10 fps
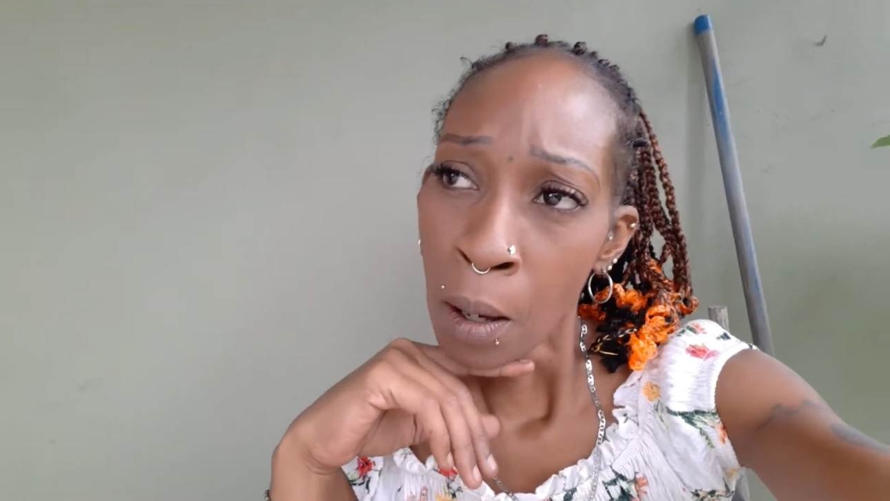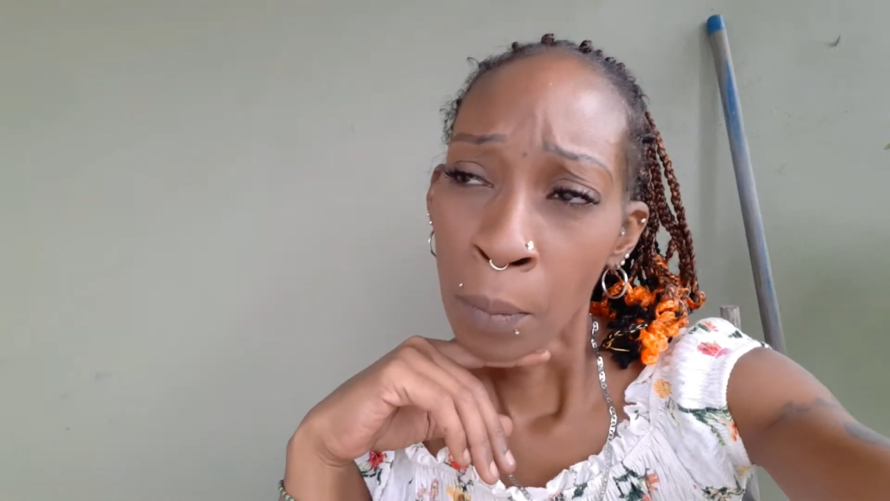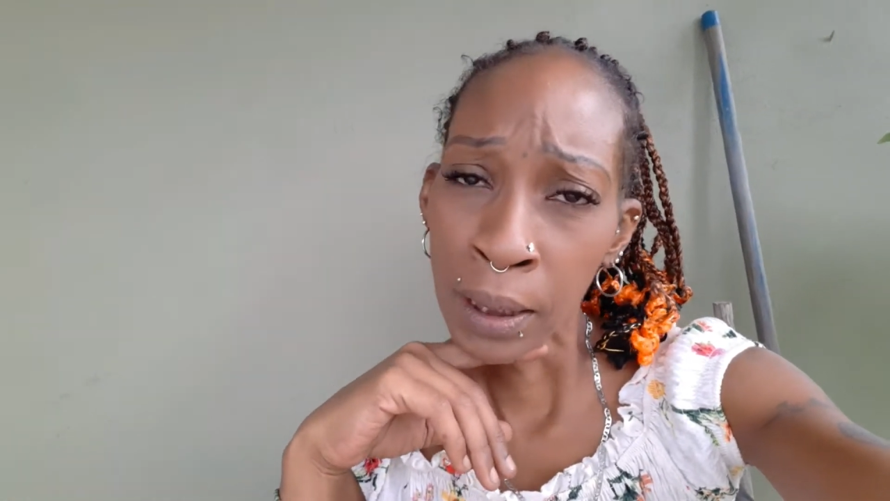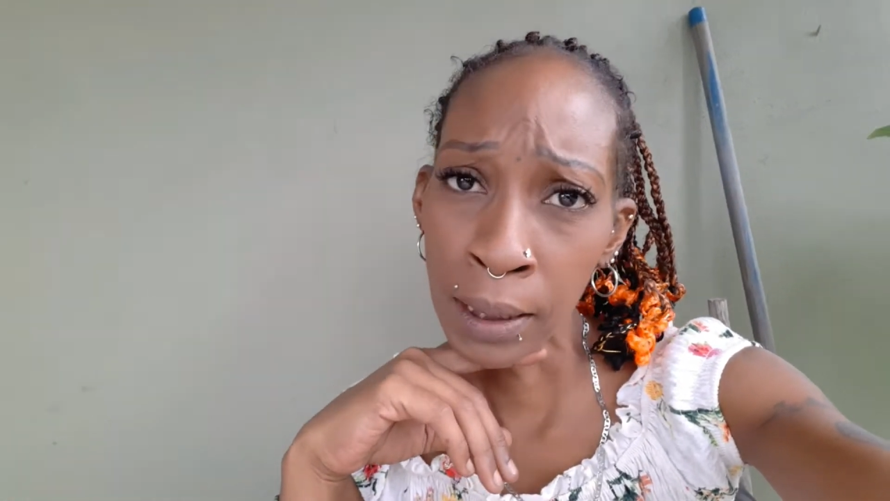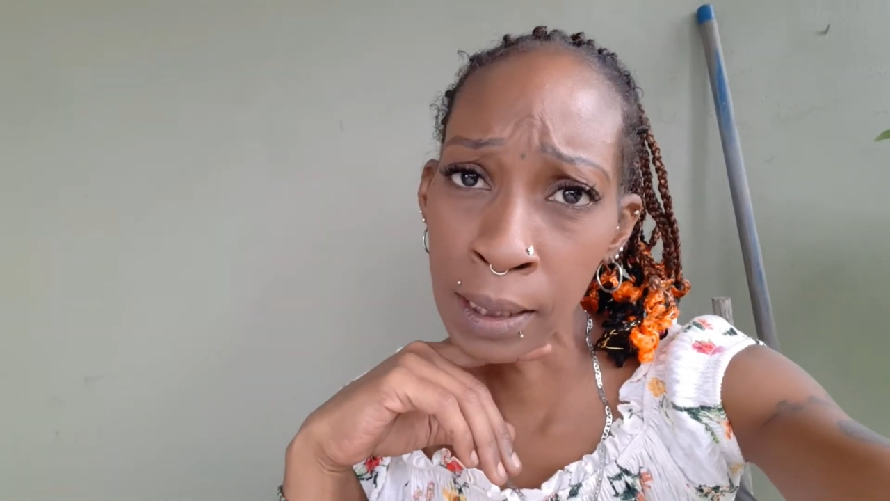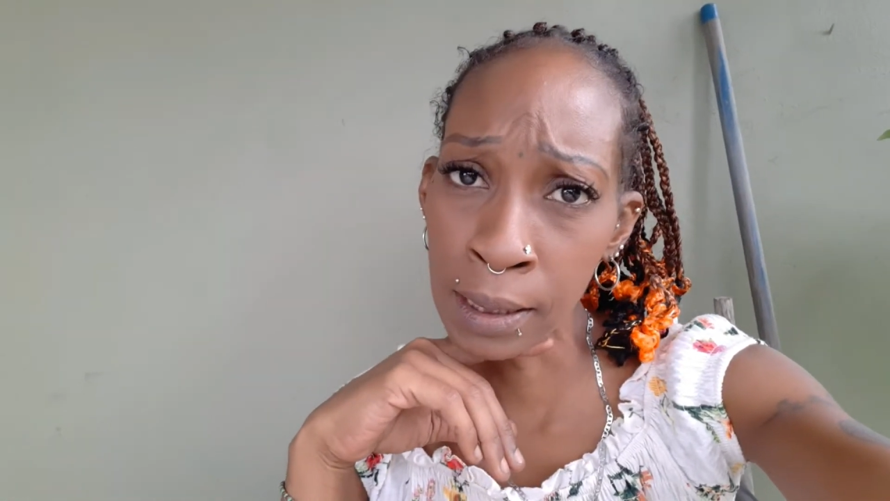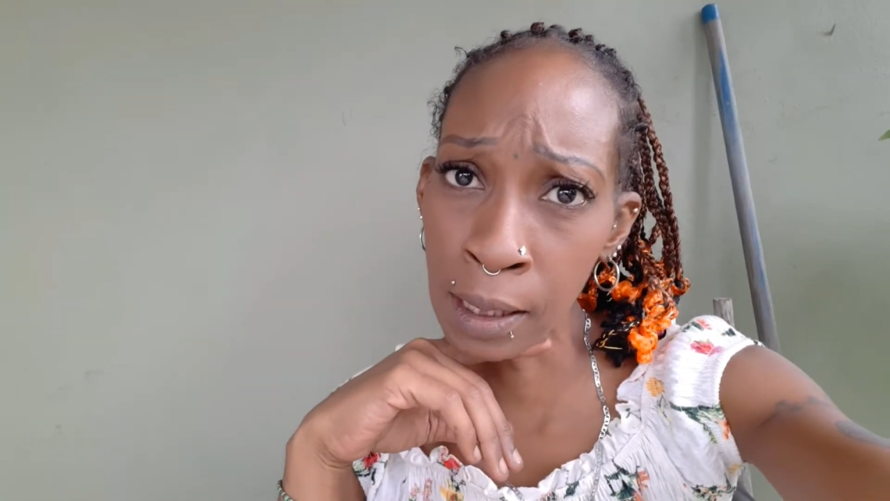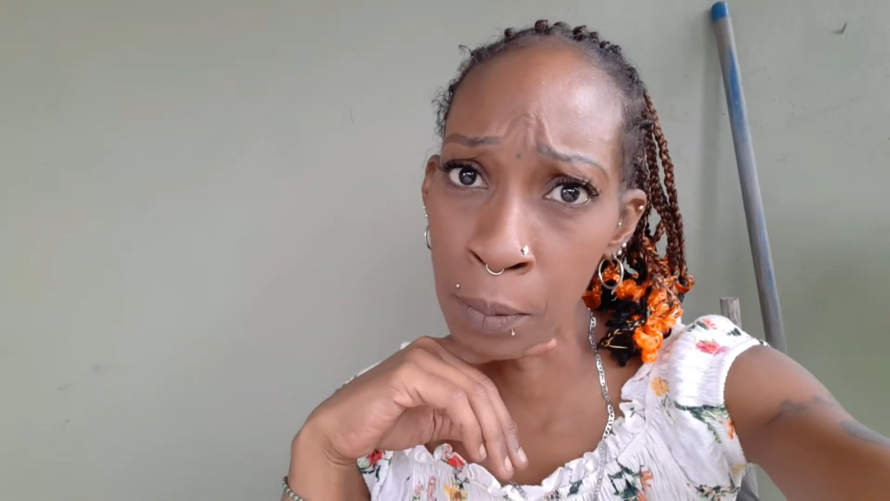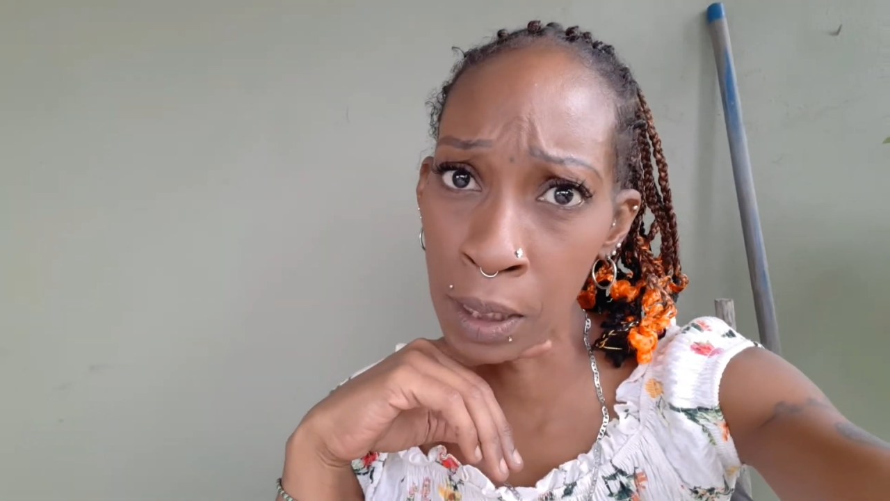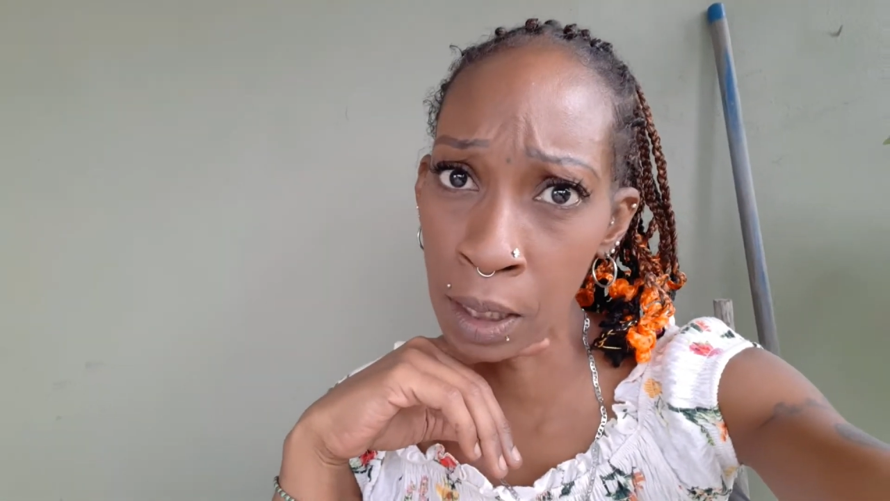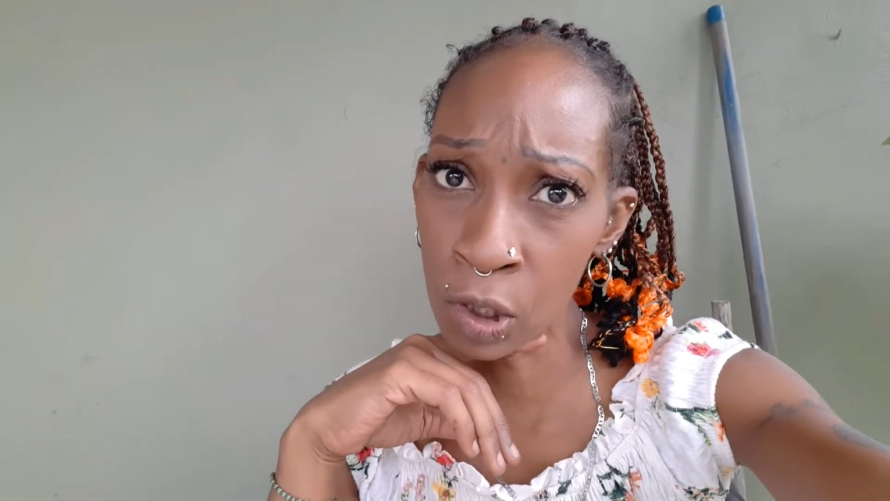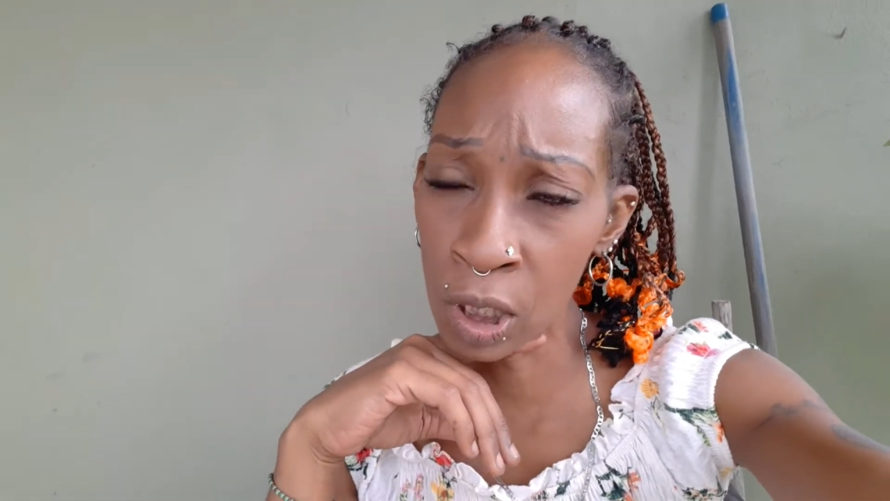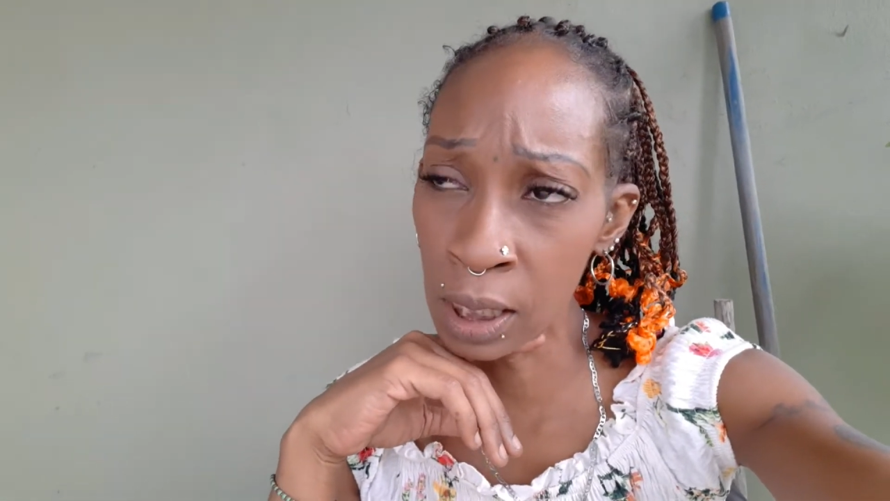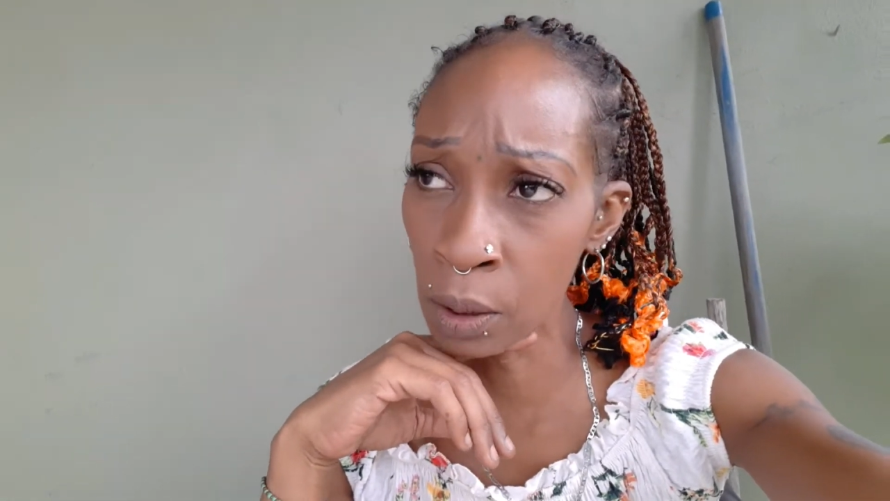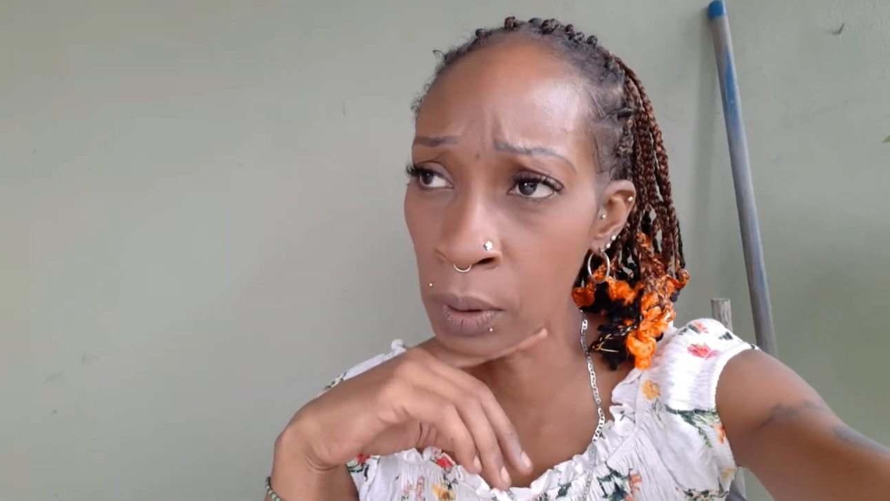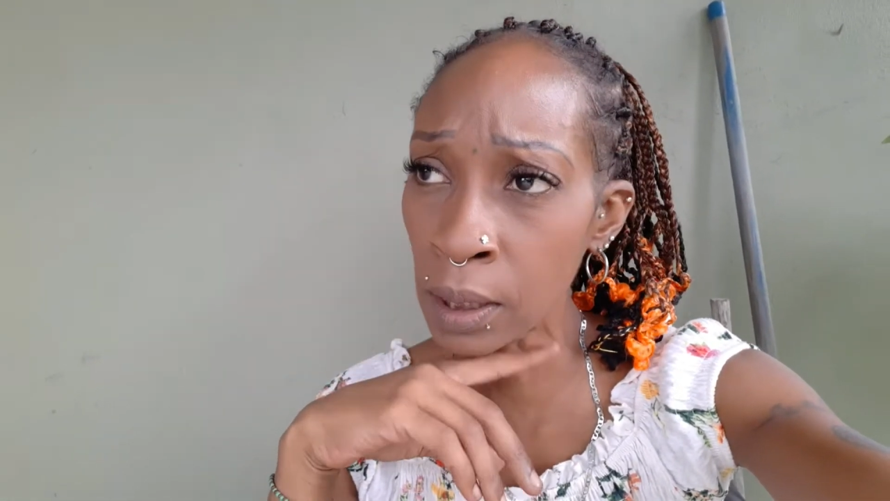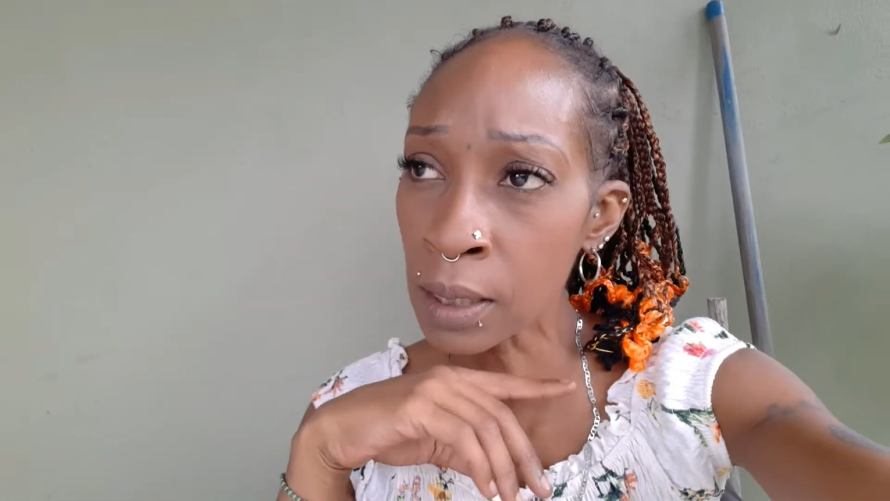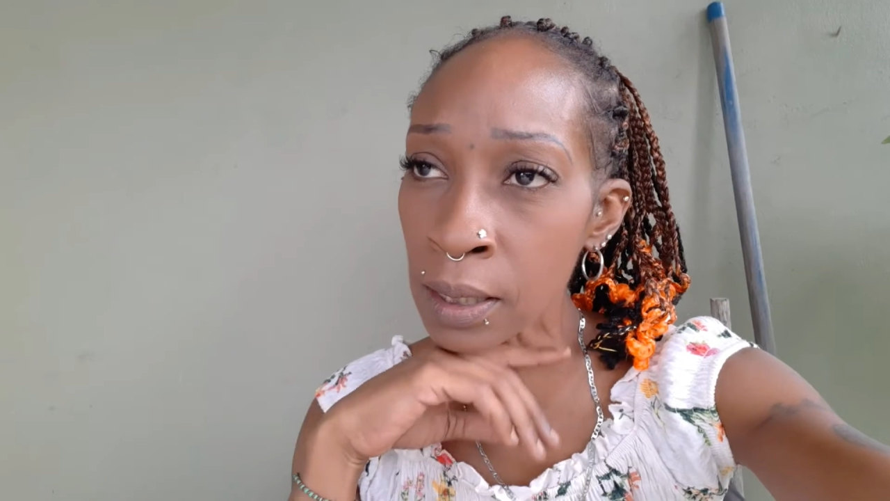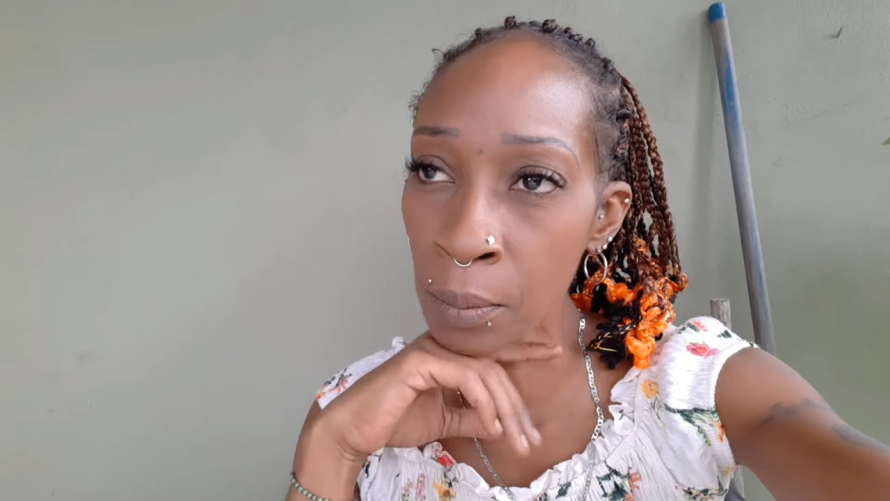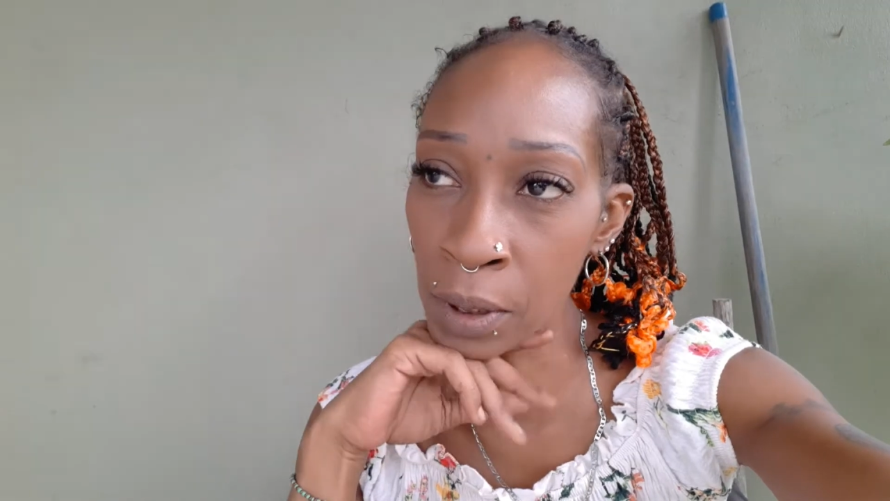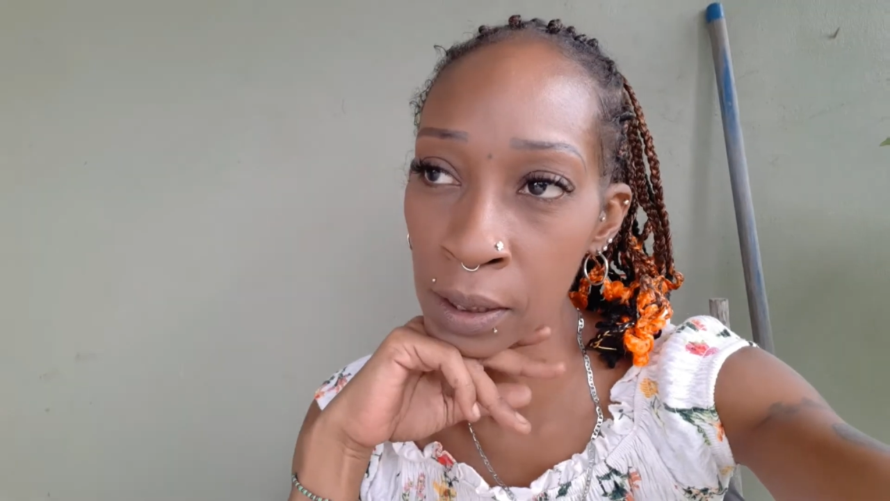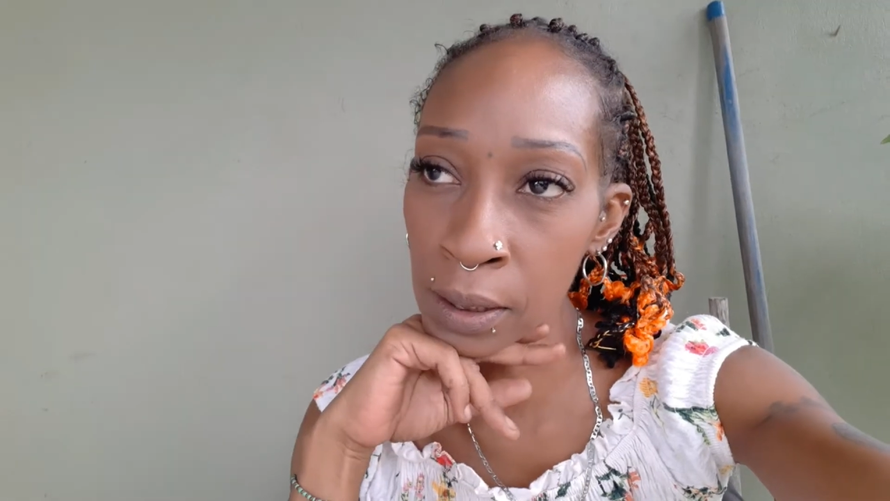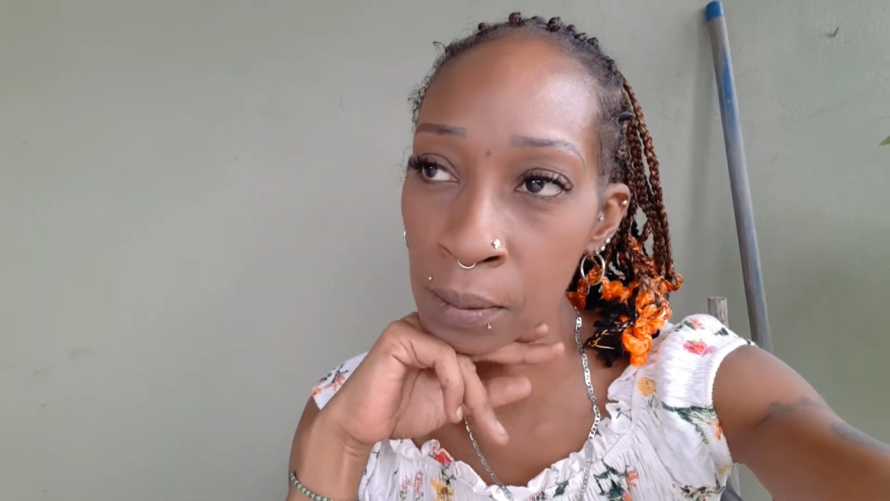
But at this trip in hand, she dealing with customers.